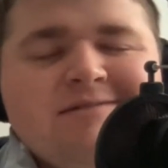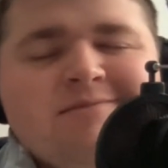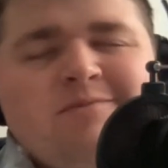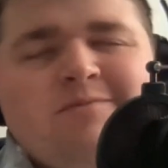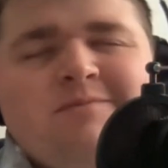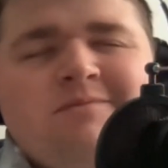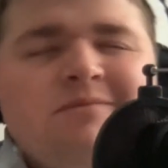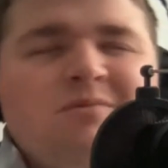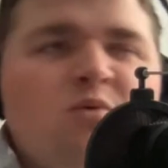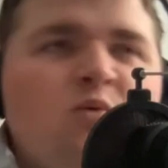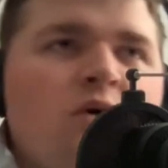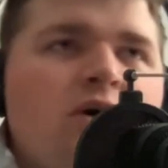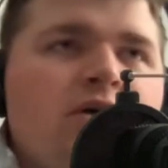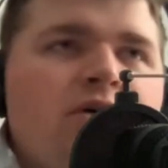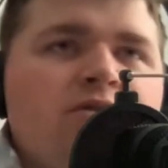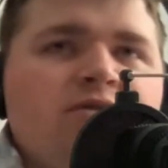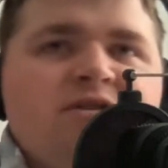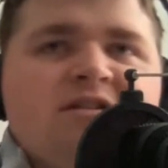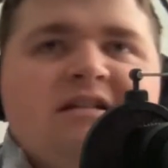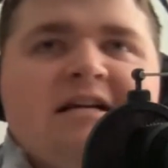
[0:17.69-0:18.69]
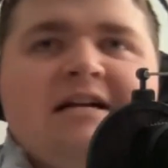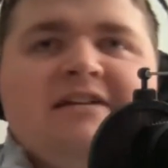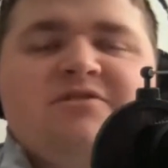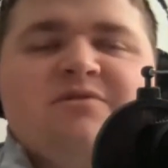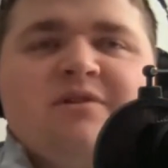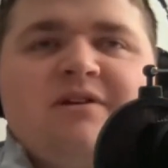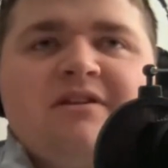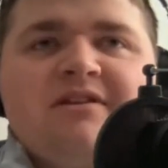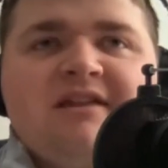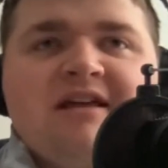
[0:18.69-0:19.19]
Some weird
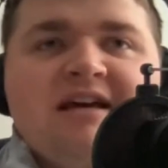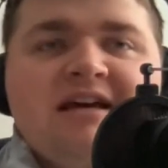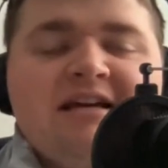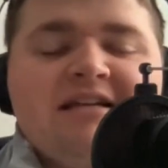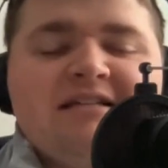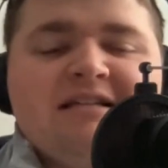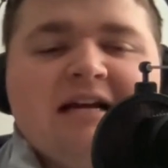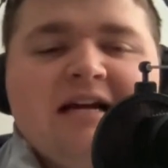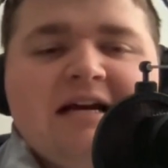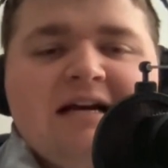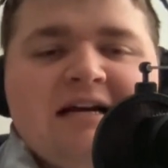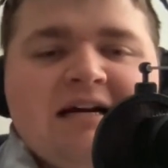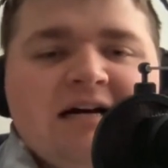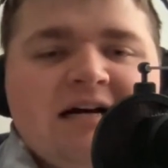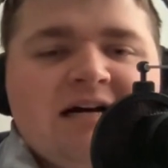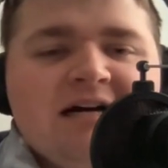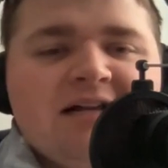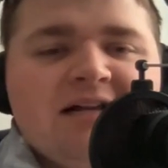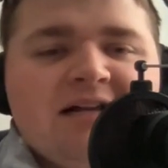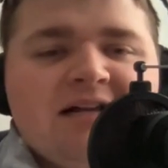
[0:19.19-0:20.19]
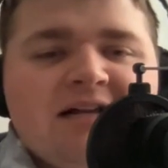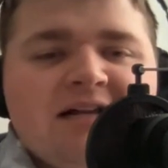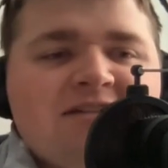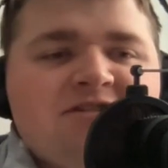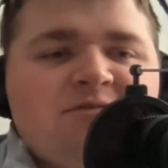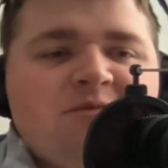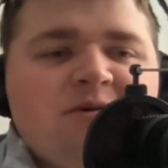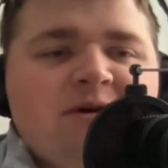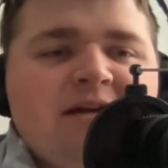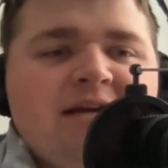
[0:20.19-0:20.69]
scheduling things
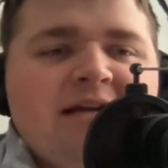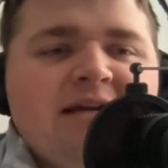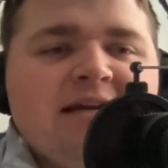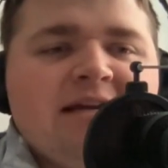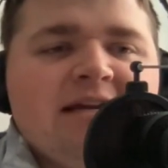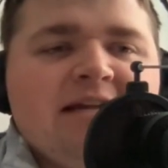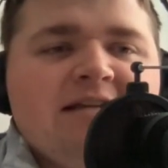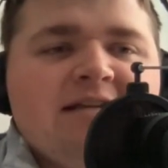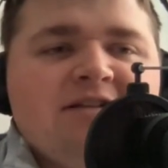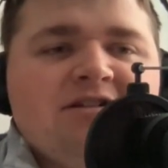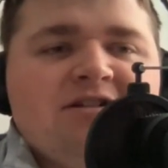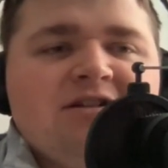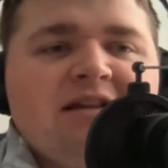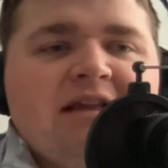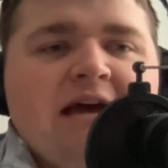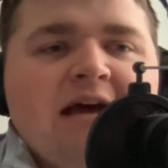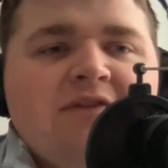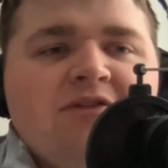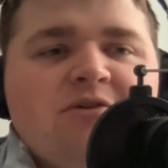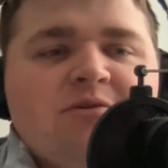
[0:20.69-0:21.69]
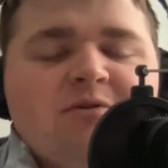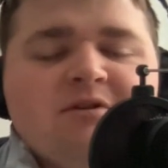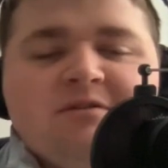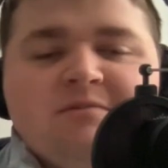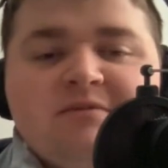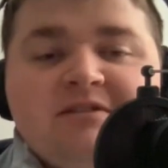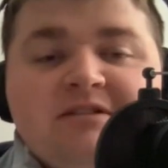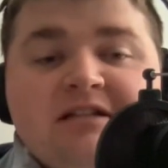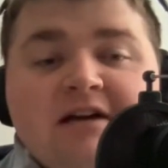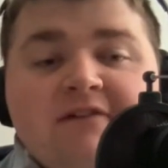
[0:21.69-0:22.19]
last week, and in addition to that, there was
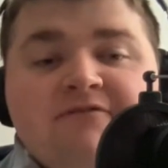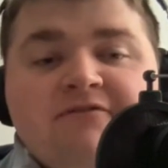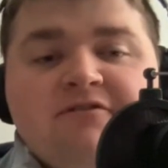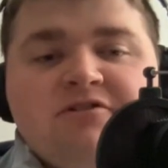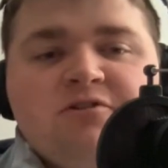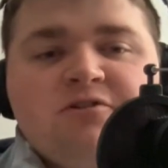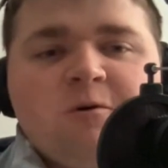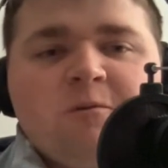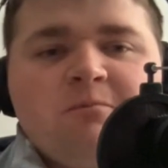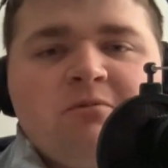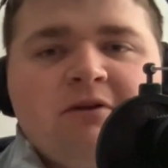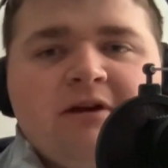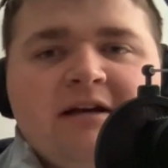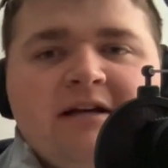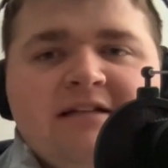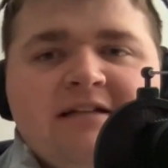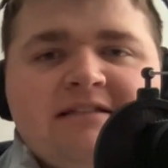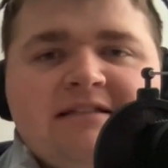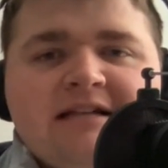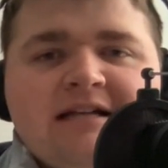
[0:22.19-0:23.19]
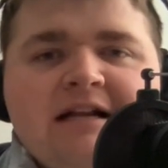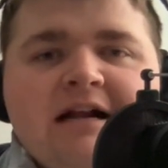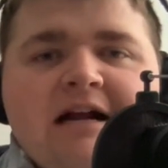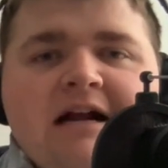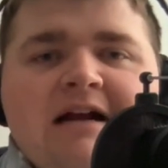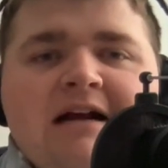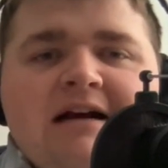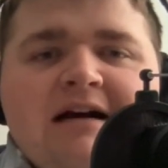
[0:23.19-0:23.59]
some stuff that took place that